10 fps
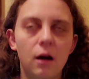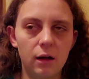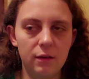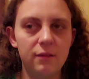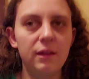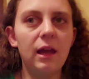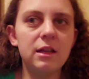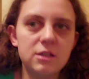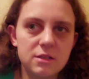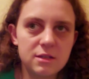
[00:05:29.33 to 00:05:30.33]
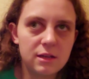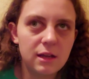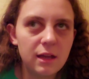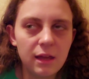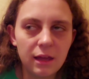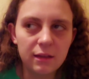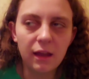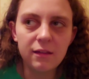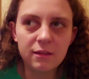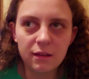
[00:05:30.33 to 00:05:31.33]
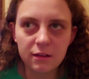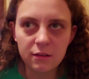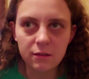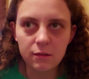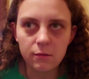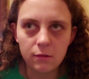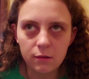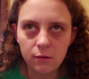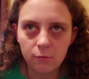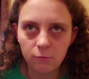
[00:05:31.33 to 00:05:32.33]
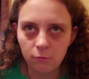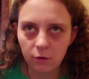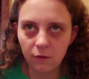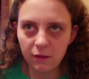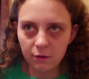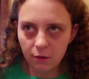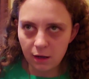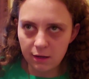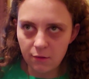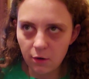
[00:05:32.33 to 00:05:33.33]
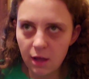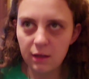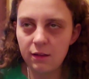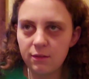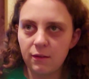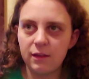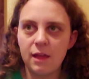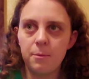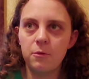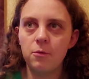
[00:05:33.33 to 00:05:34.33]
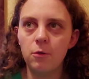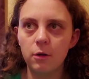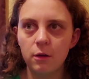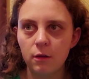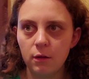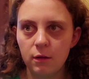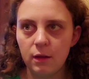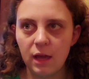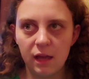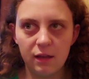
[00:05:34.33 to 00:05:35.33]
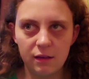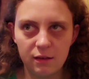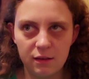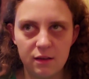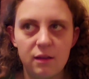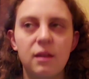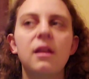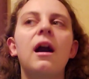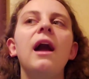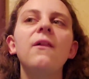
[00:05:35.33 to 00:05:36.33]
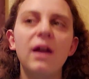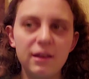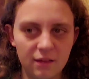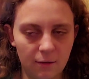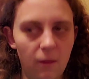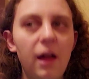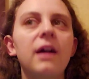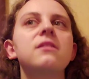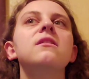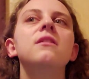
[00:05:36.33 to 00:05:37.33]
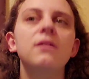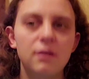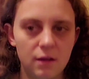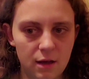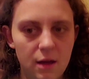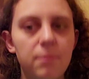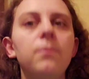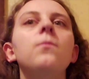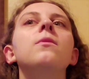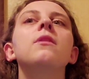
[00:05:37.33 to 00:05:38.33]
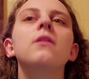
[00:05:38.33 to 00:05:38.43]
honestly, it tasted just really good. I'd never had anything like that before, and I liked it a lot. On